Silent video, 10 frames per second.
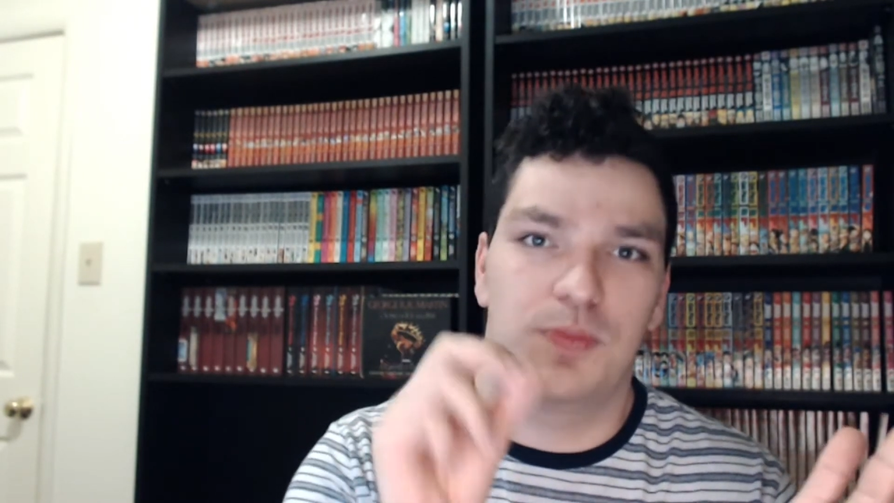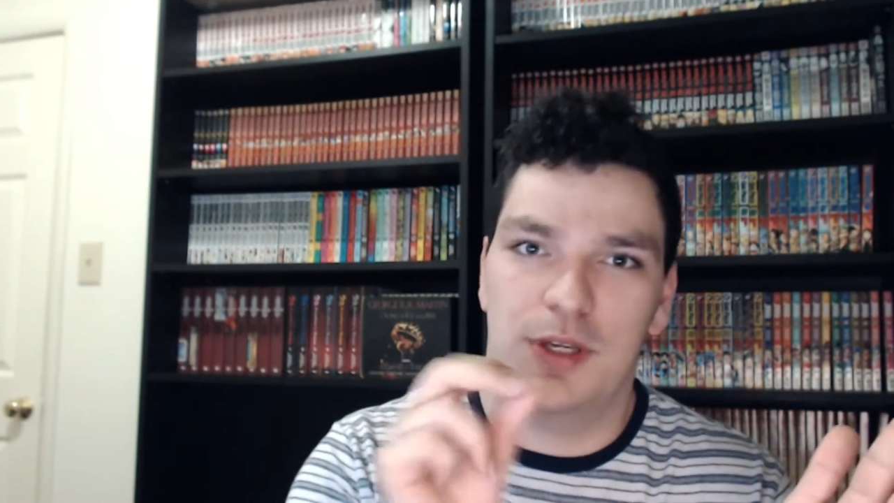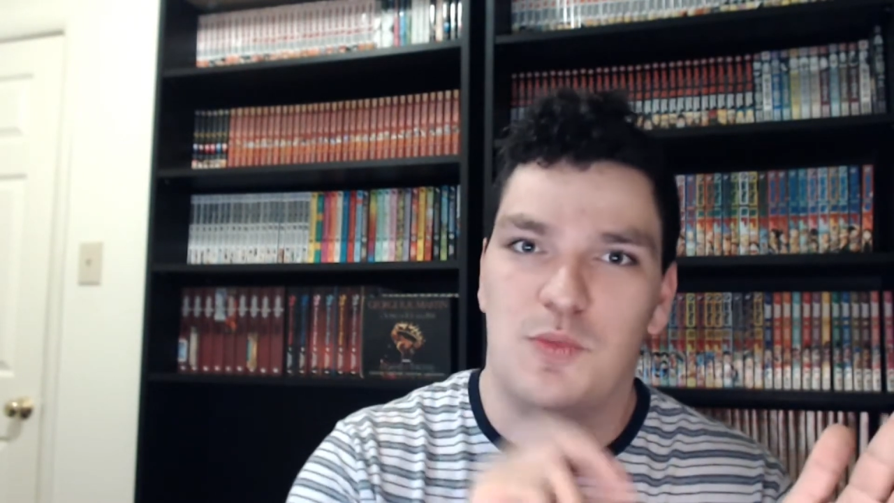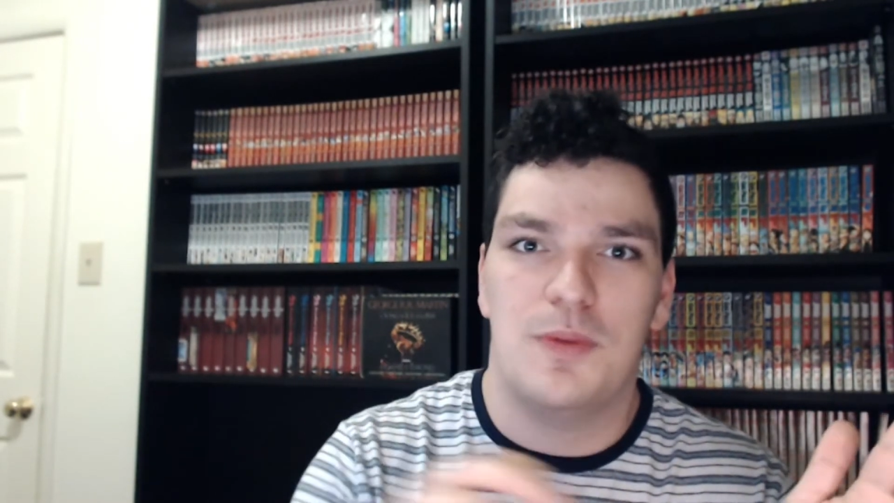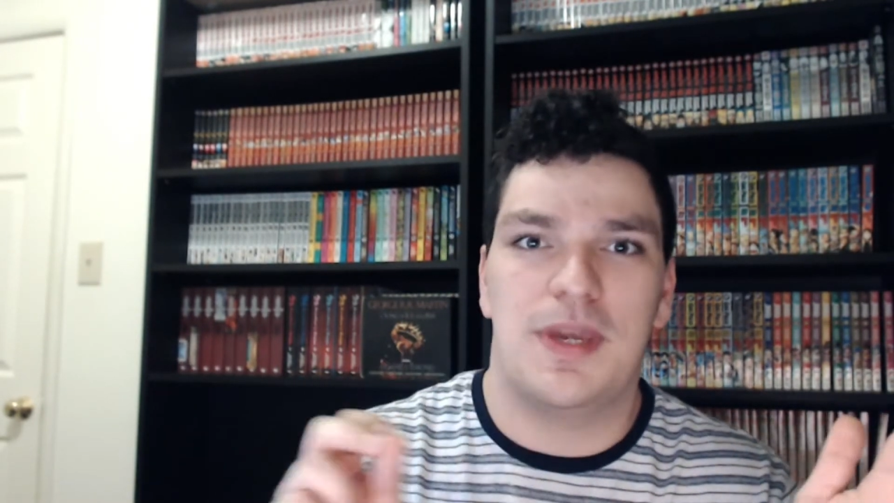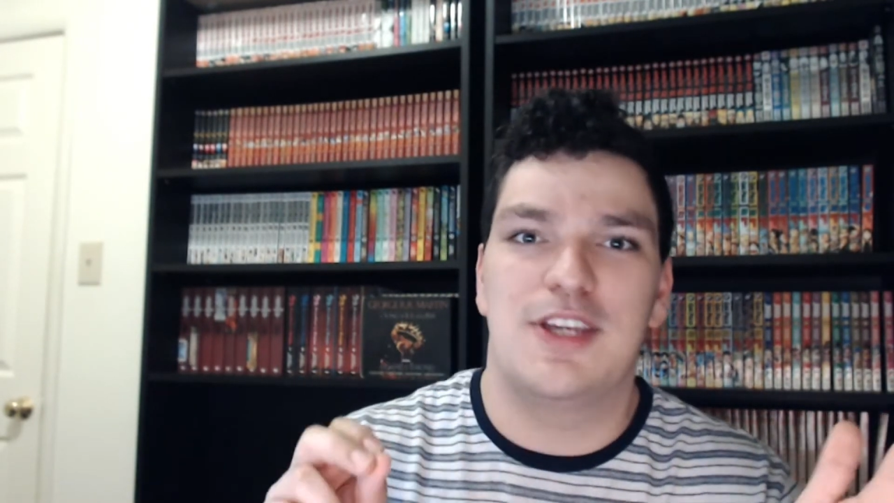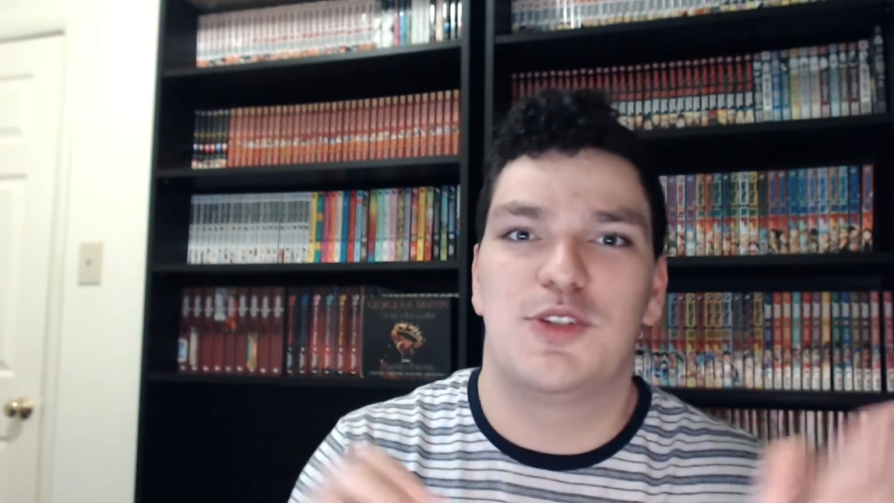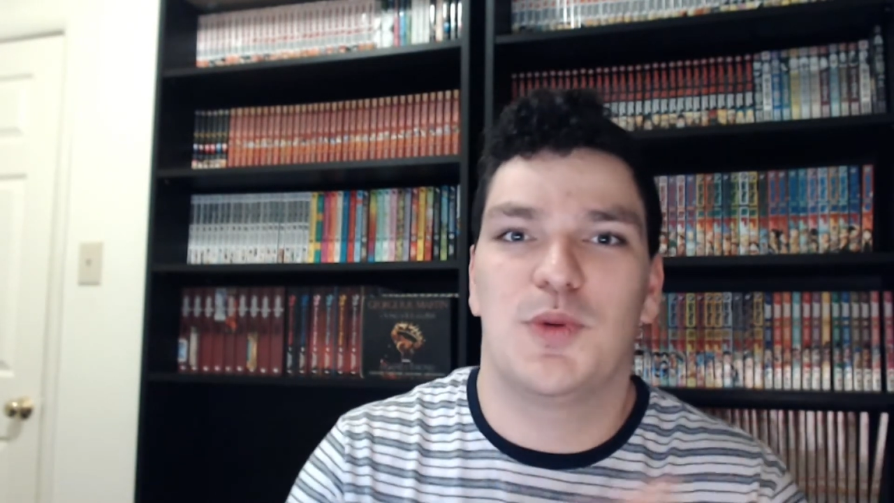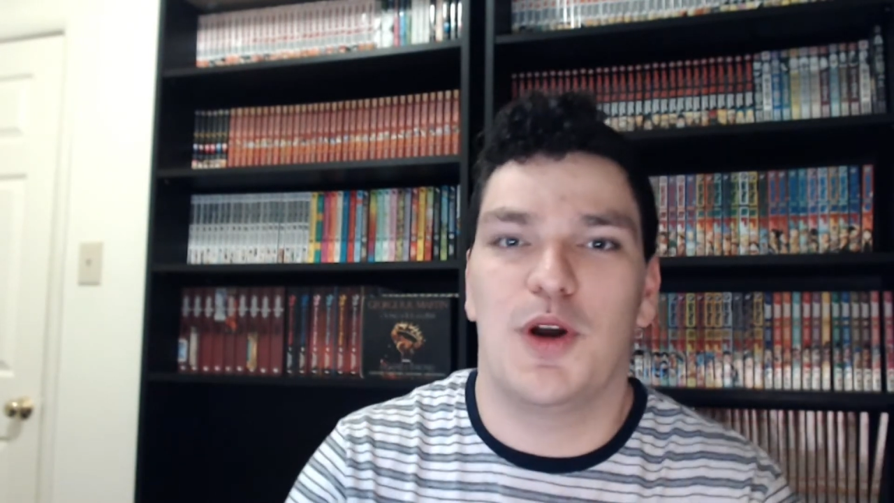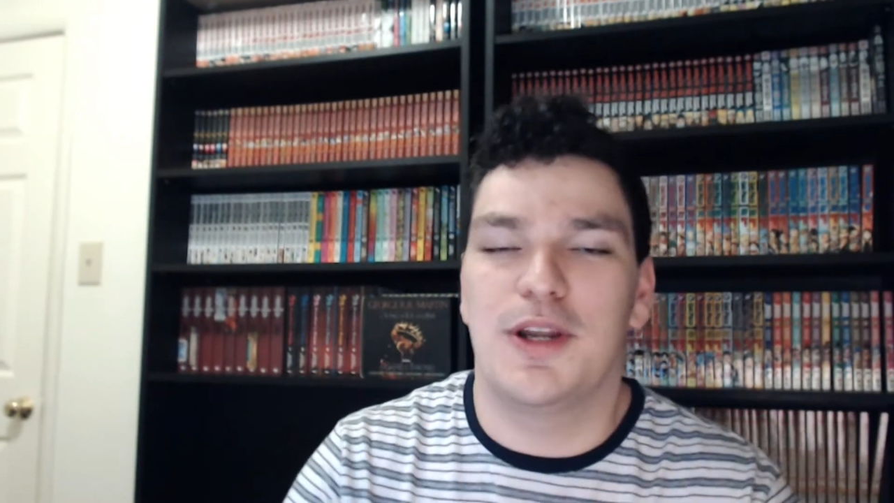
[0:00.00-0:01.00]
put what page
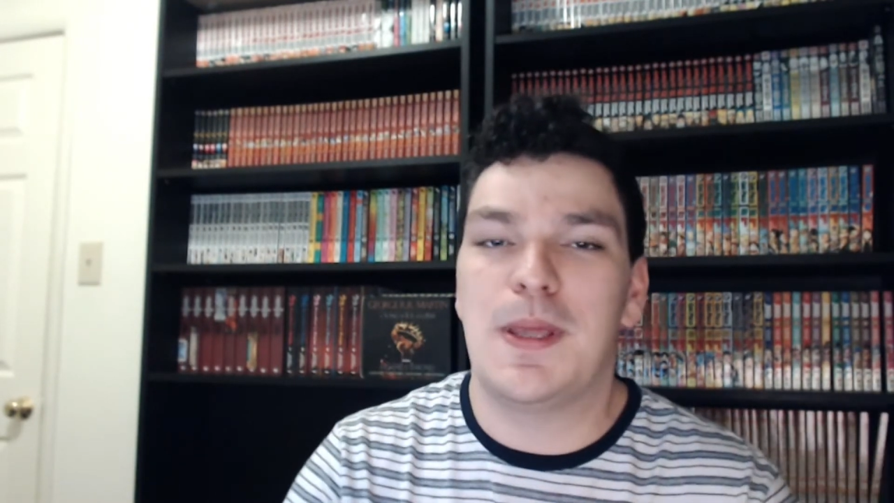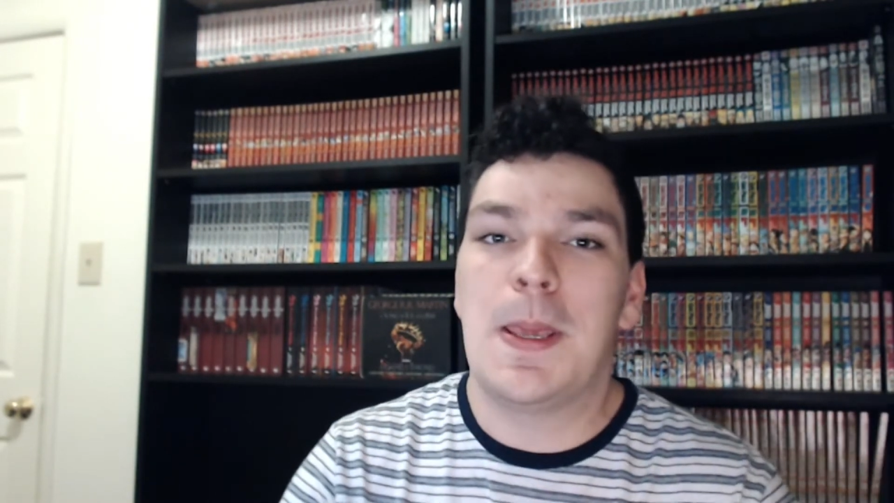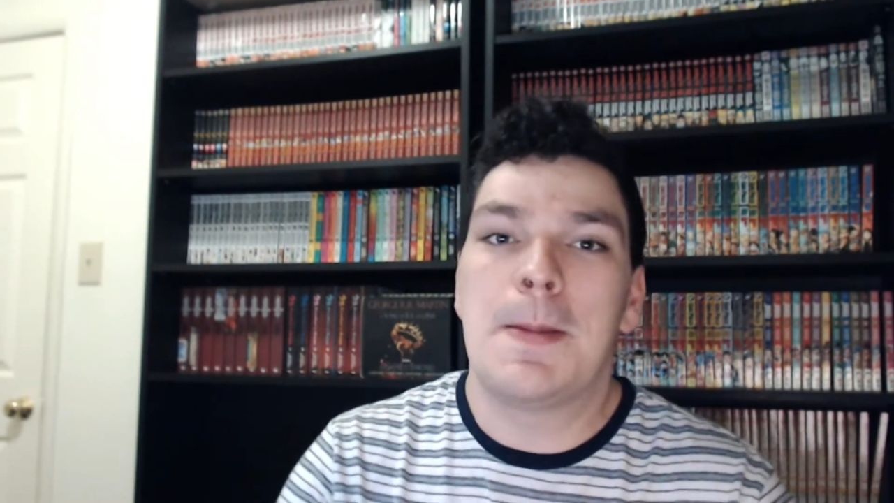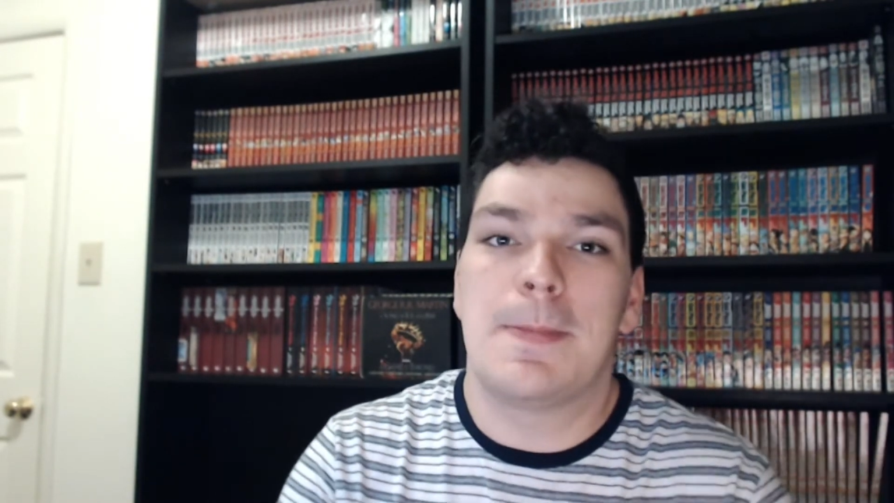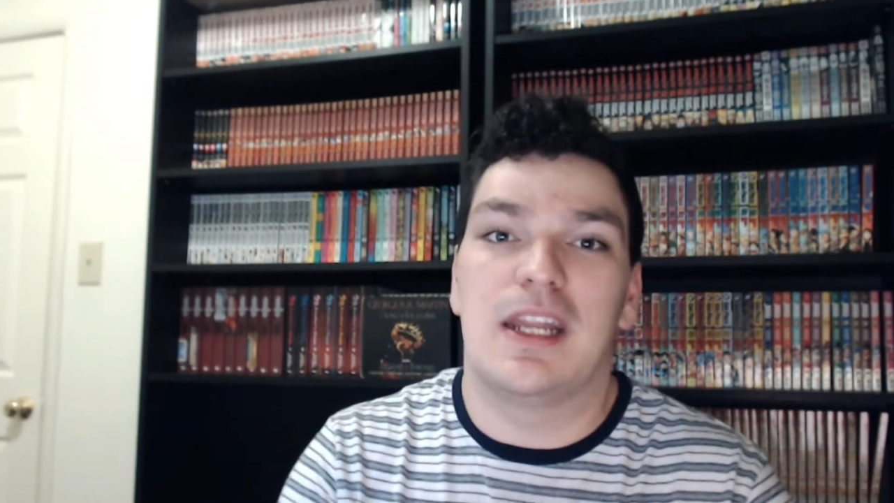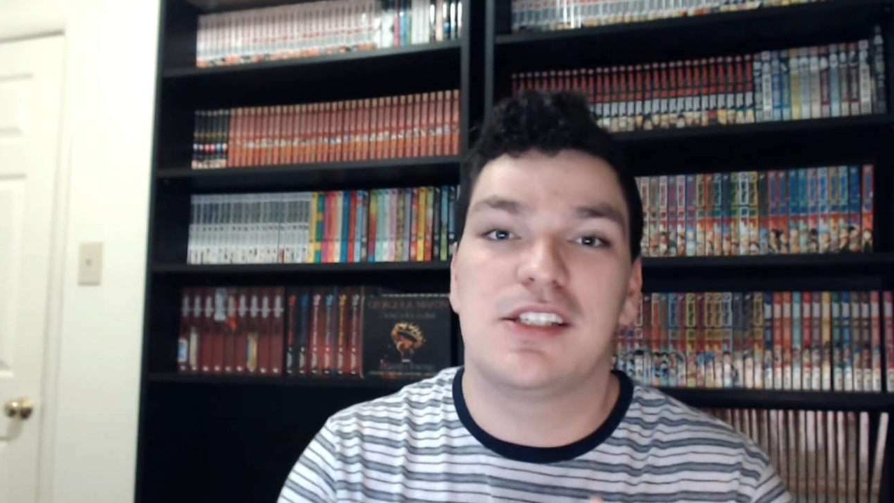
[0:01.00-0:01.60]
you're on. And it's